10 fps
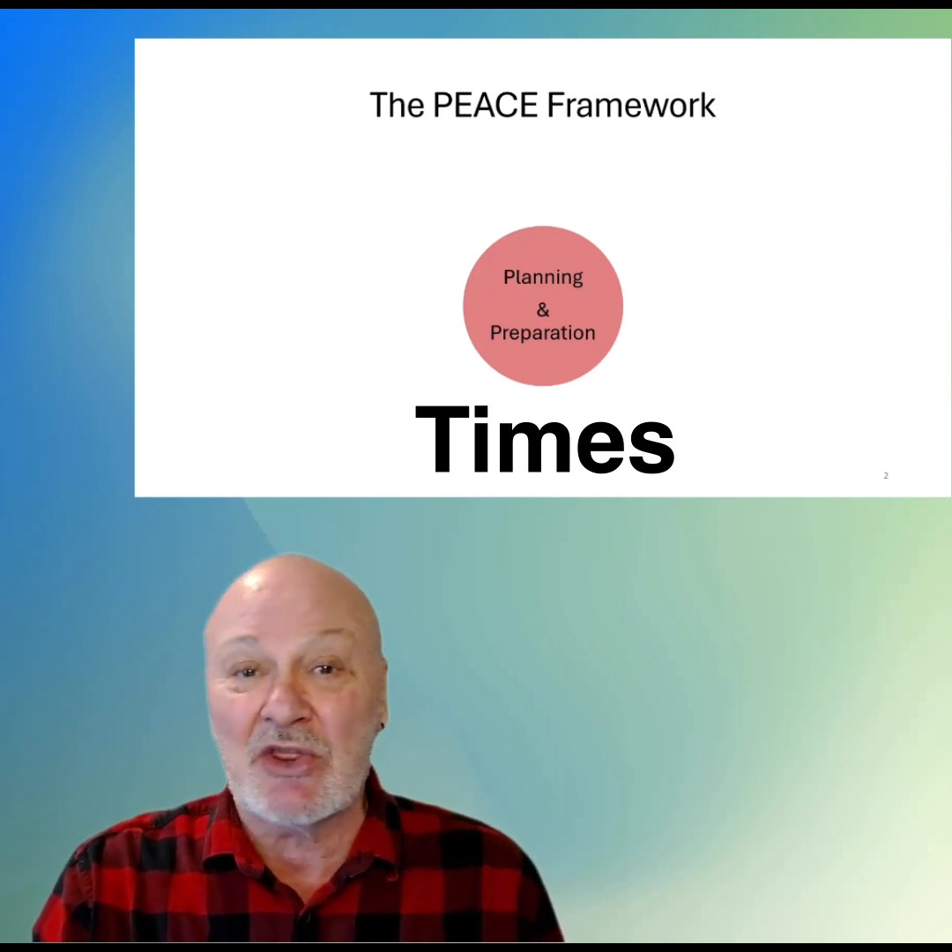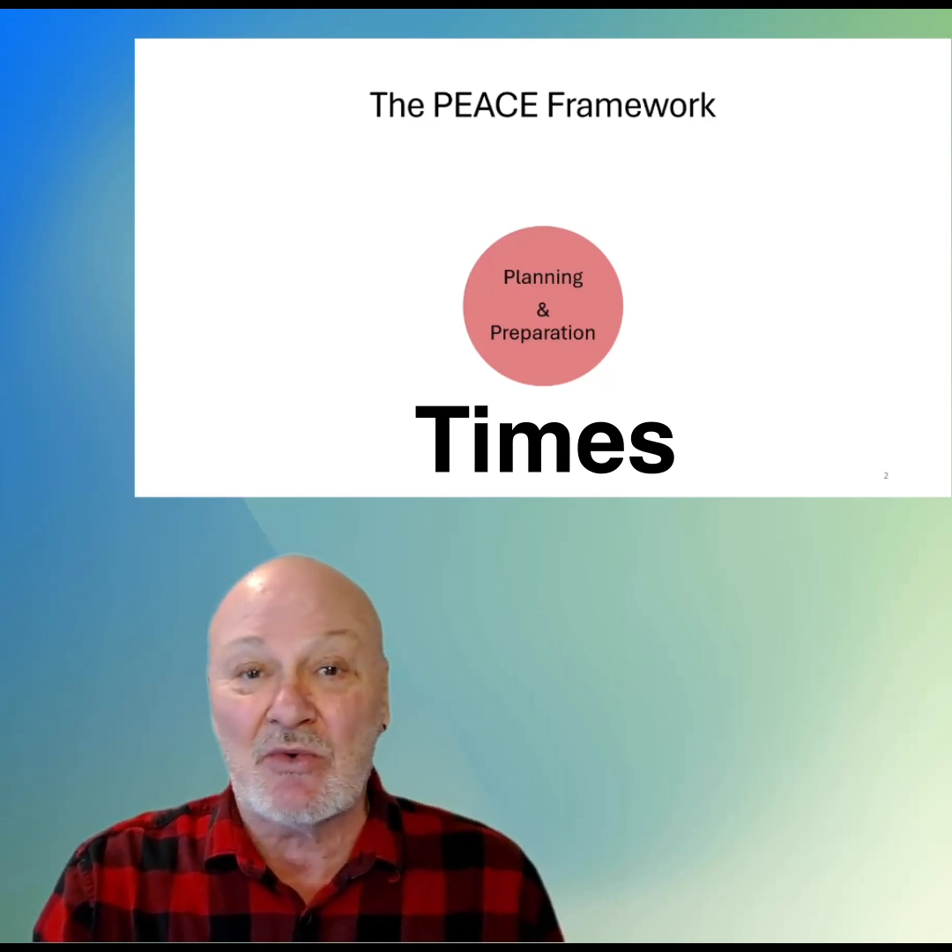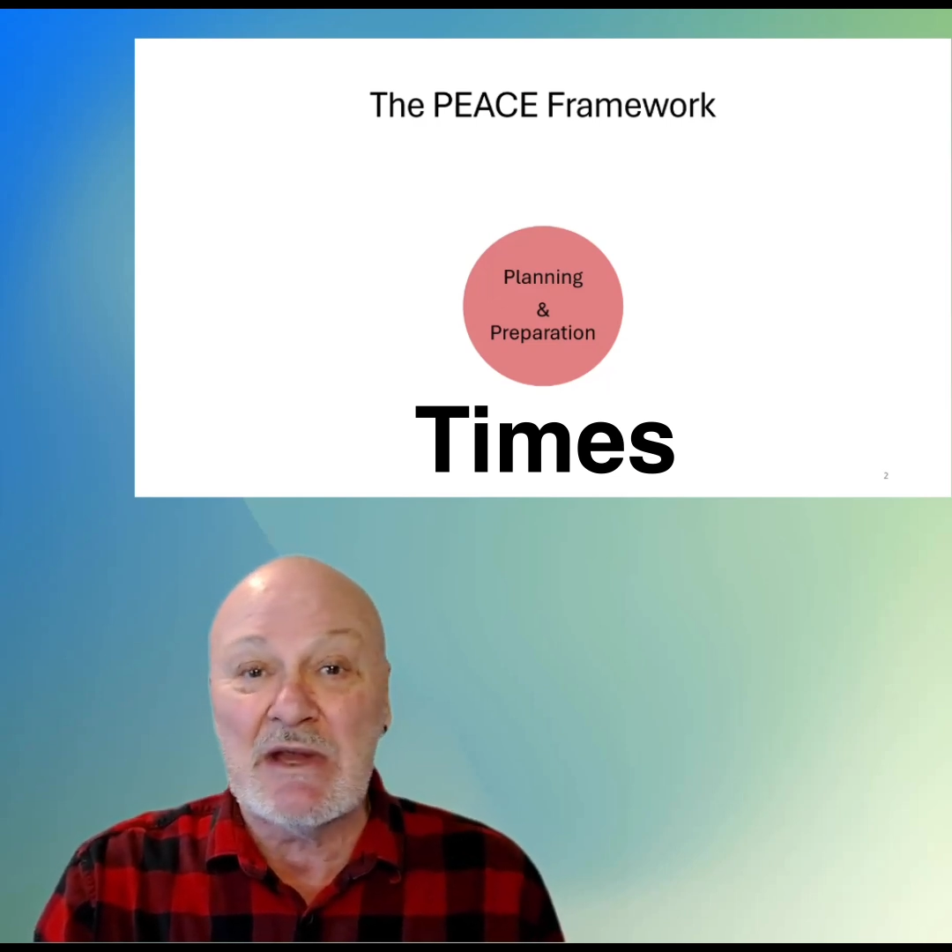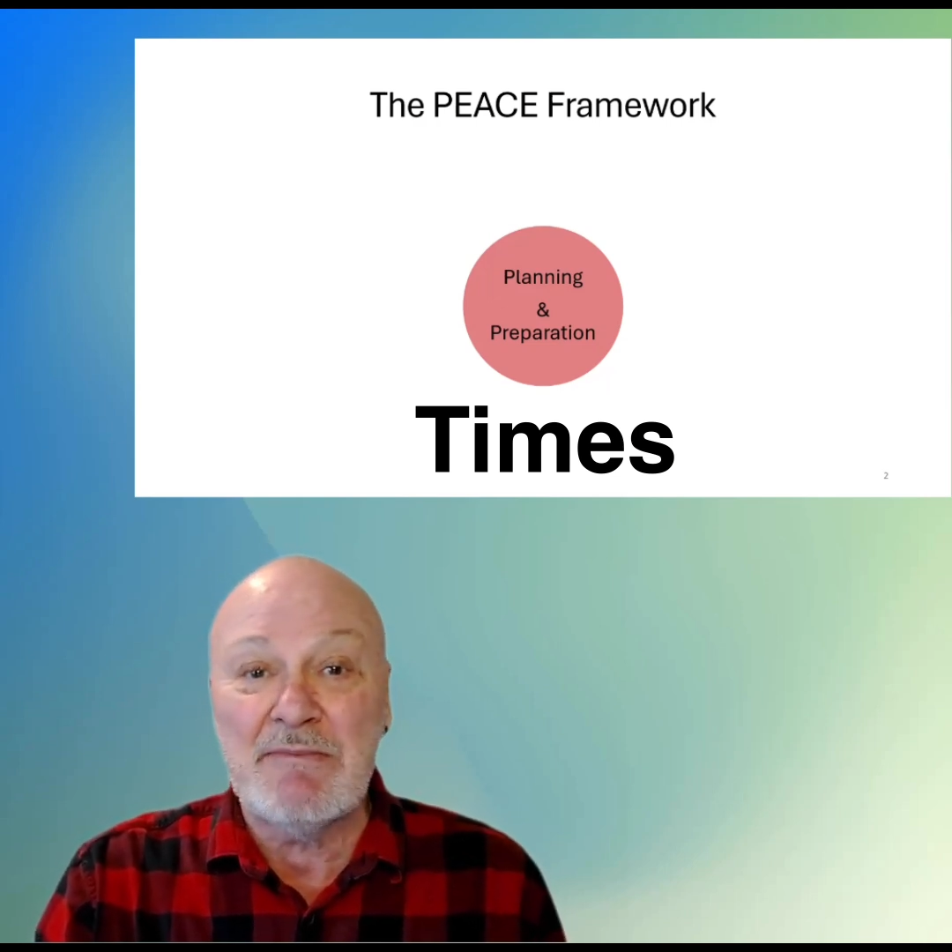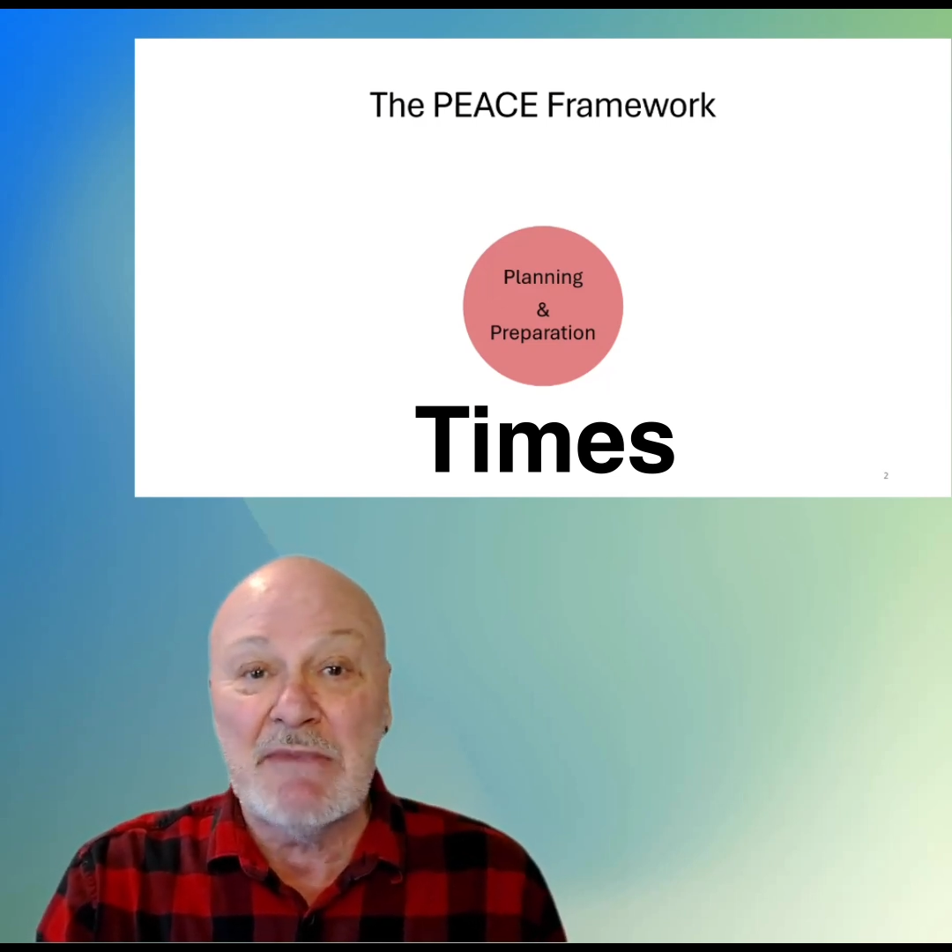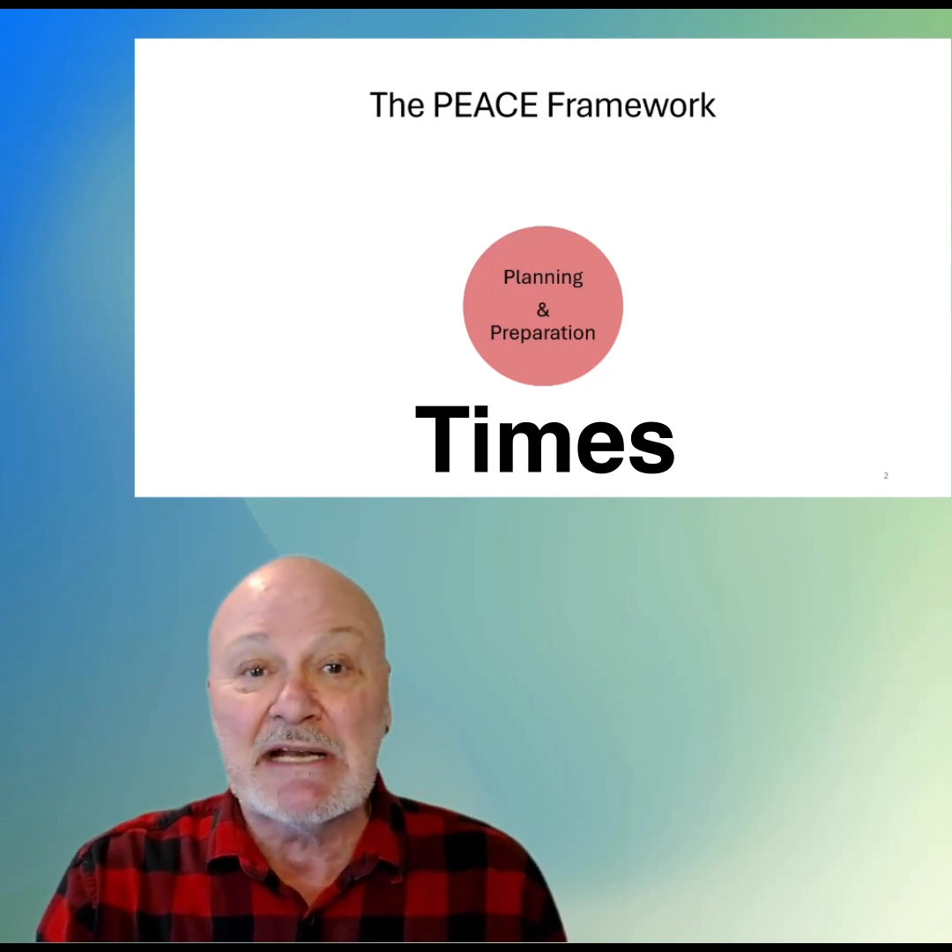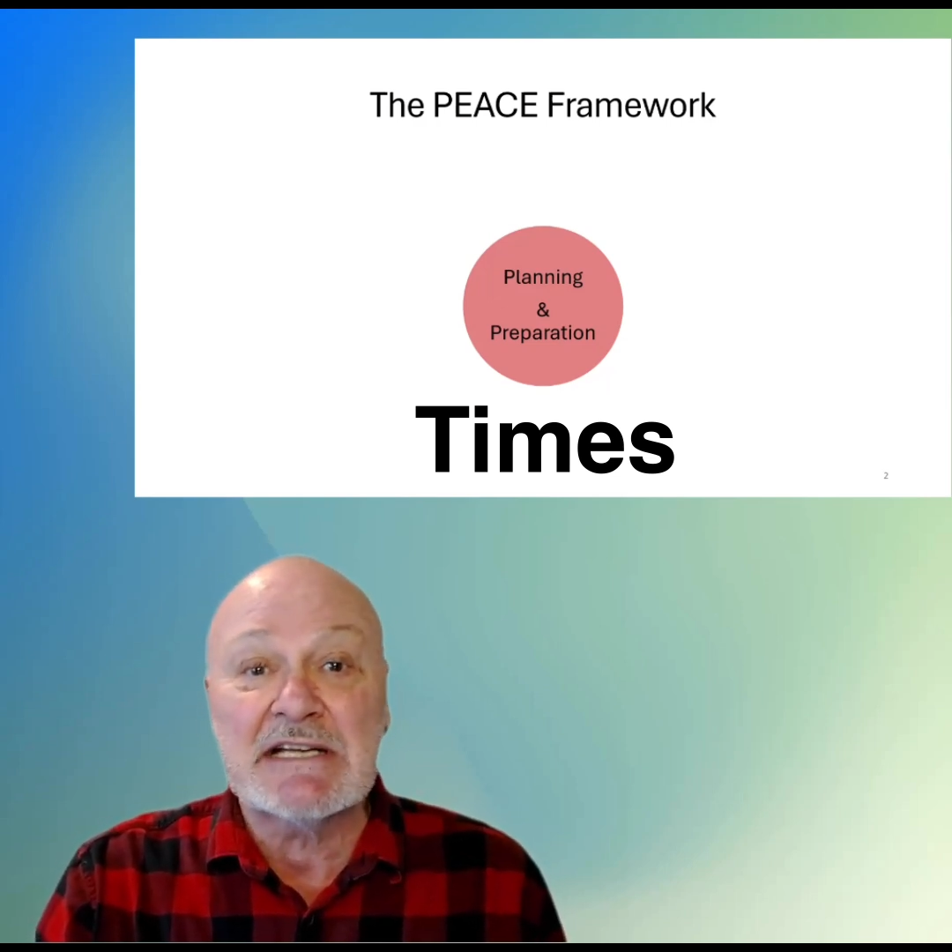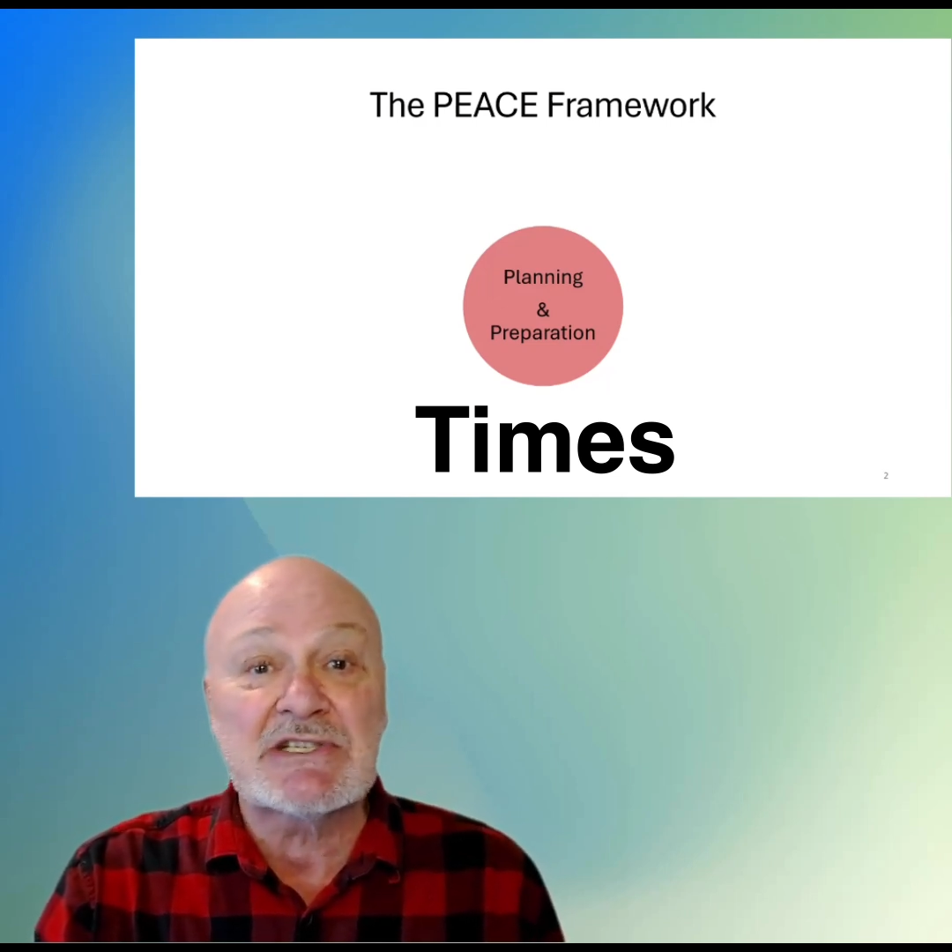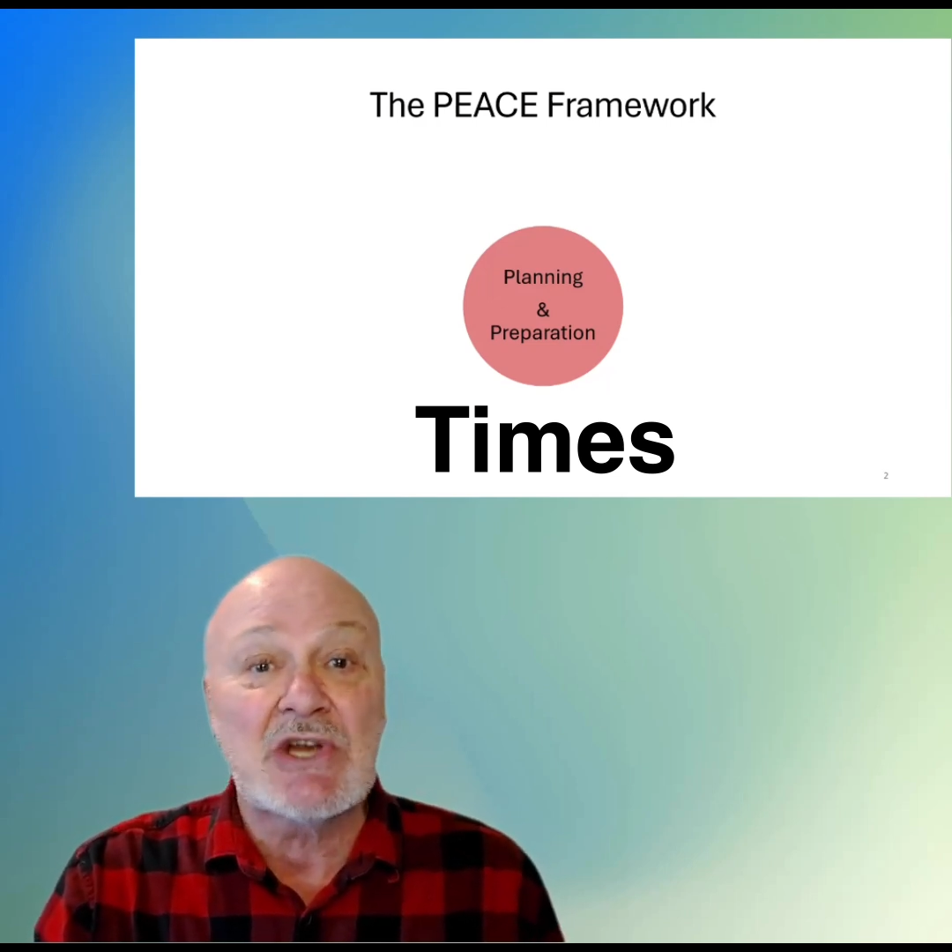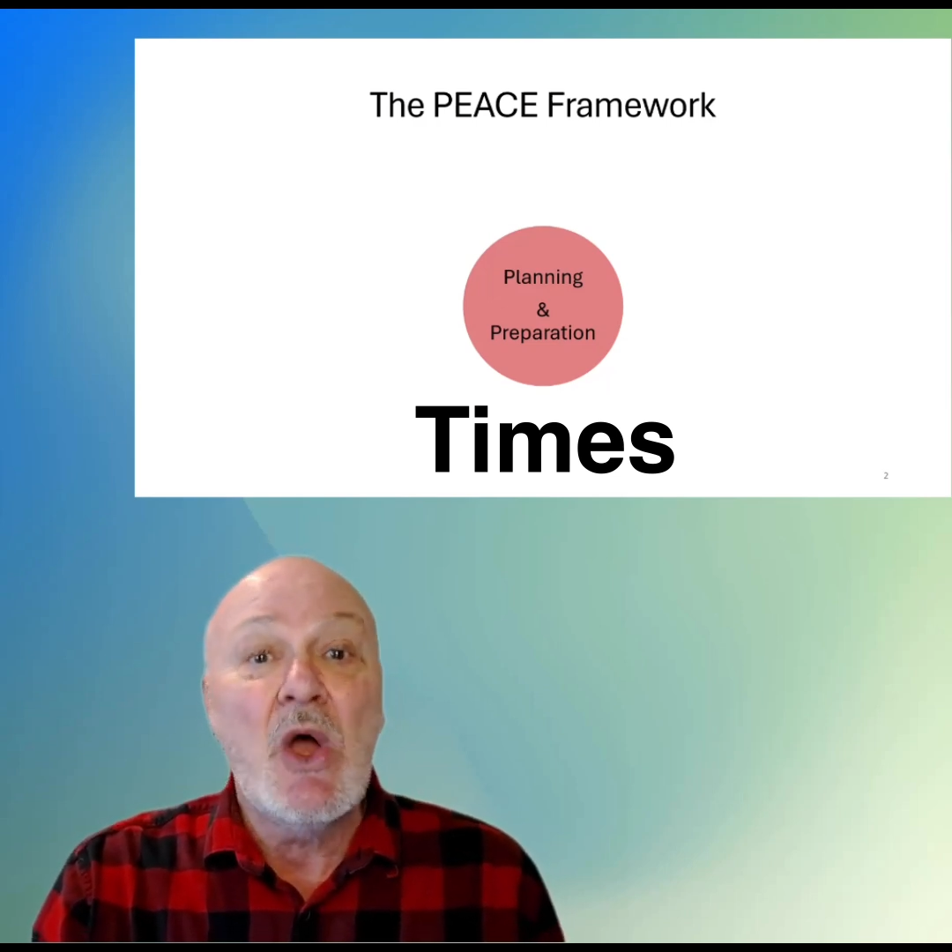3
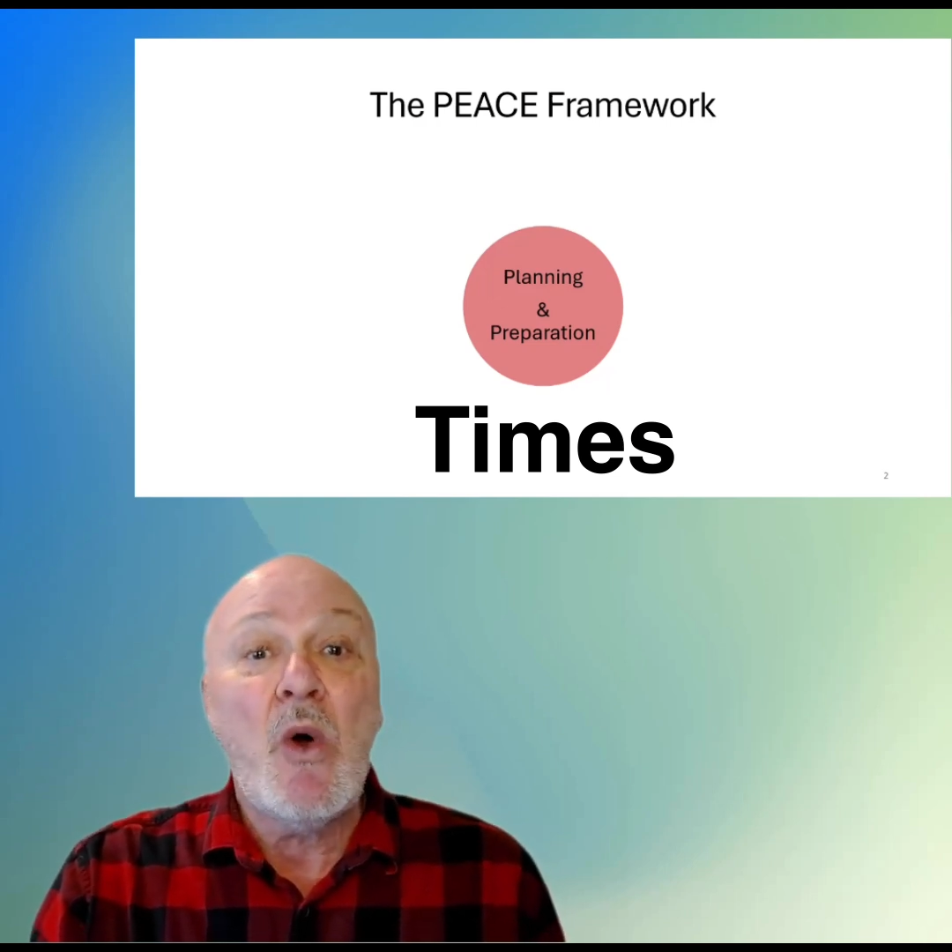minutes,